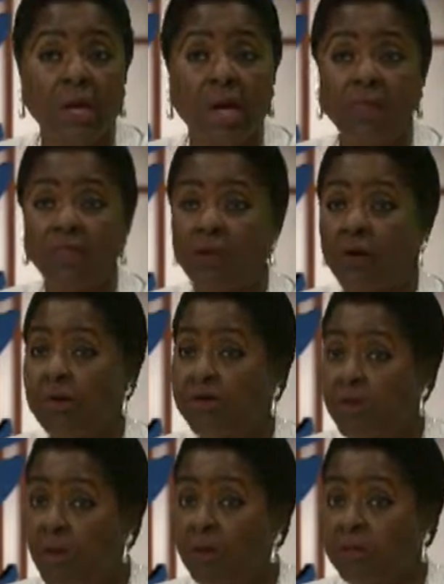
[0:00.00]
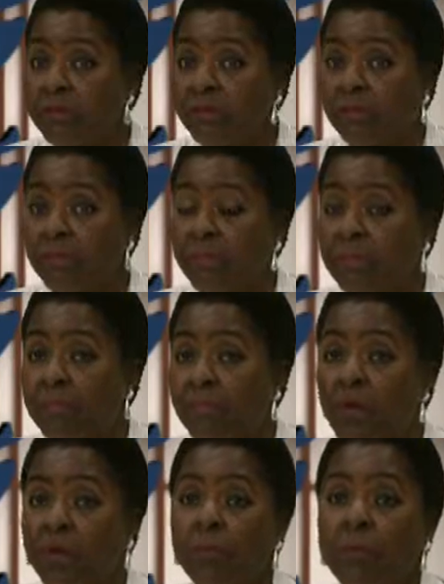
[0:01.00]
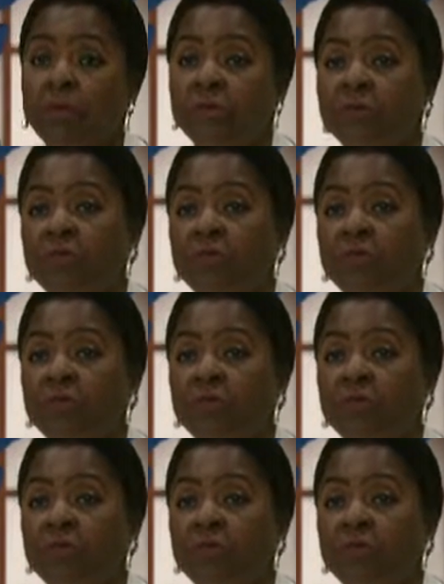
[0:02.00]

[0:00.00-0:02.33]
and they are adults, the only person